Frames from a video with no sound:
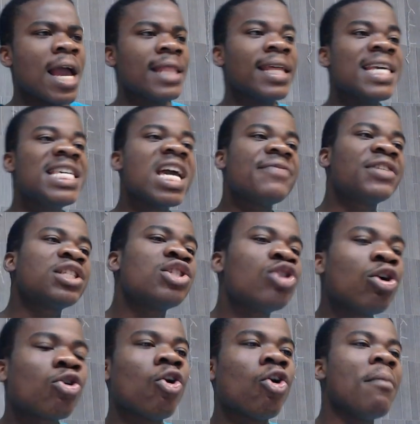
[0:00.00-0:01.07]
And then EFCC
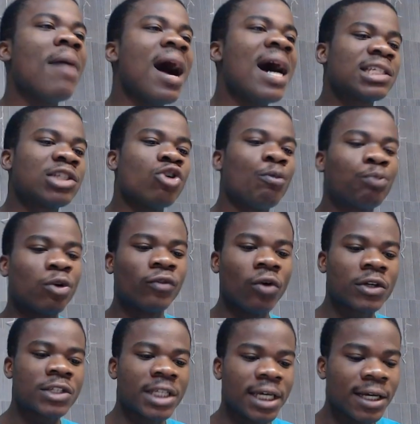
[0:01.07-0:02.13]
don't come out, don't
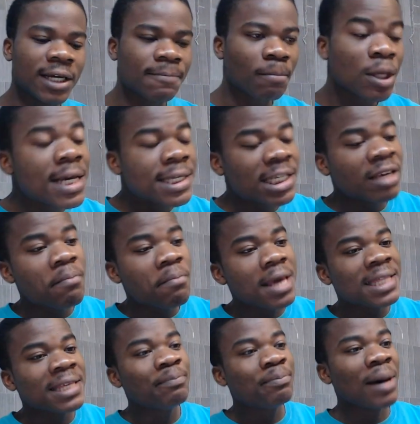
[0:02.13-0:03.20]
provoke, say
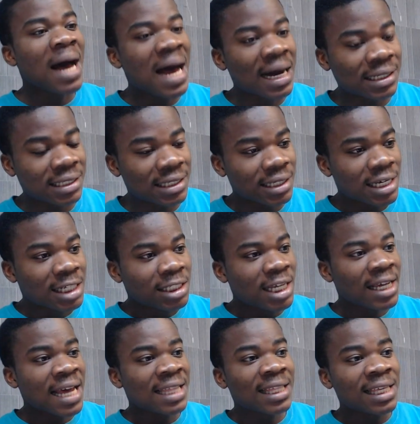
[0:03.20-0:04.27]
many banks
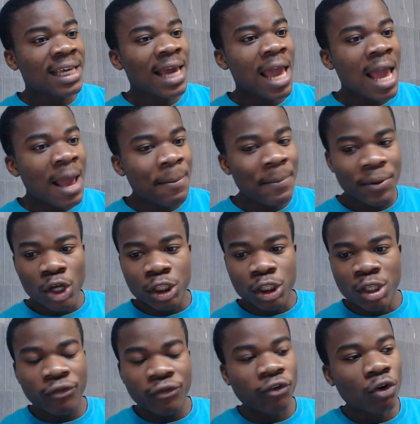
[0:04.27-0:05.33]
they help. They
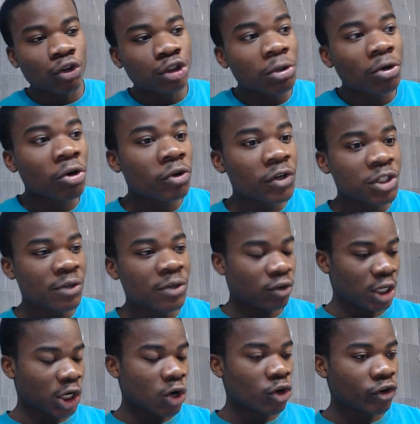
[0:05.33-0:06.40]
fund terrorism for
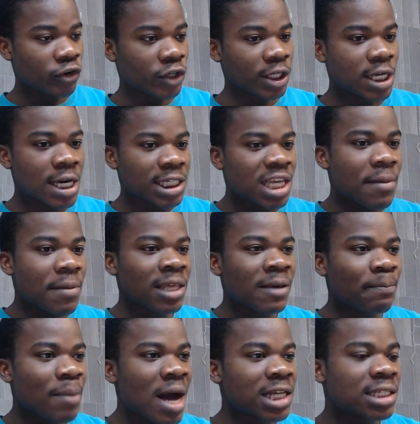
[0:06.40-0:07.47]
the country. Say many
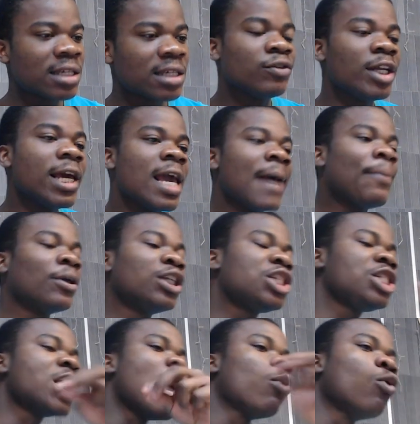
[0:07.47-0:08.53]
banks, even they help all these
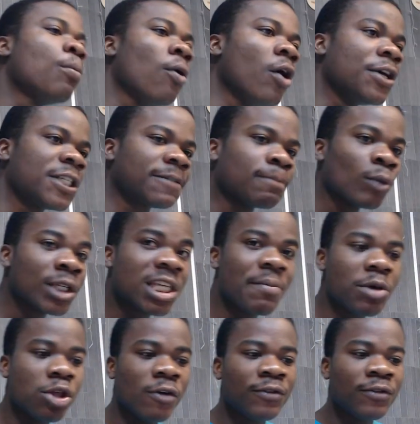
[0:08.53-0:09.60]
Yahoo boys. Say
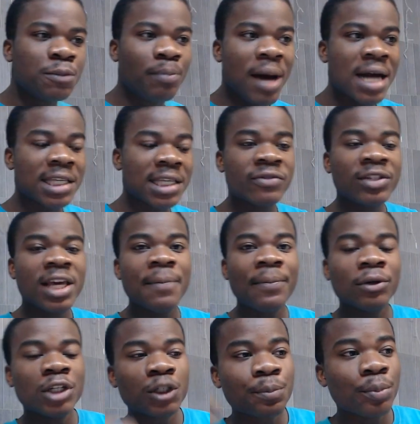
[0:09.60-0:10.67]
many of these banks, even they help all these